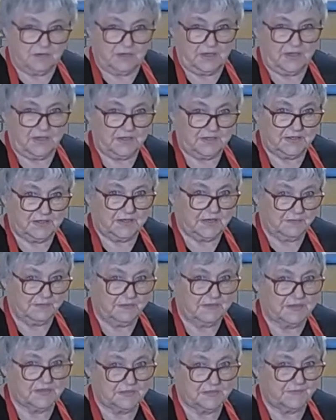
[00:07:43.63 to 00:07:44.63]
I had to give
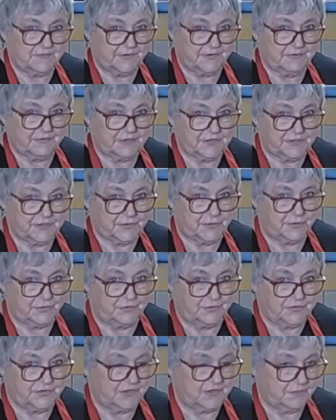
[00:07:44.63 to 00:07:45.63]
myself a crash
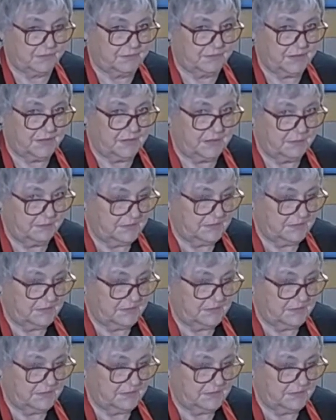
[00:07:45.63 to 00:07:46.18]
course on making